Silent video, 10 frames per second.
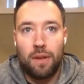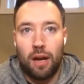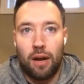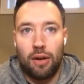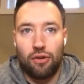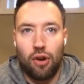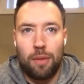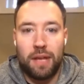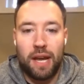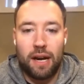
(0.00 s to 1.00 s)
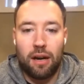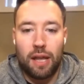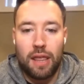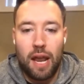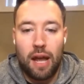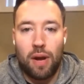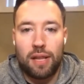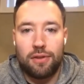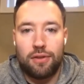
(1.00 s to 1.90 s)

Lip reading: I grew up there, and then I went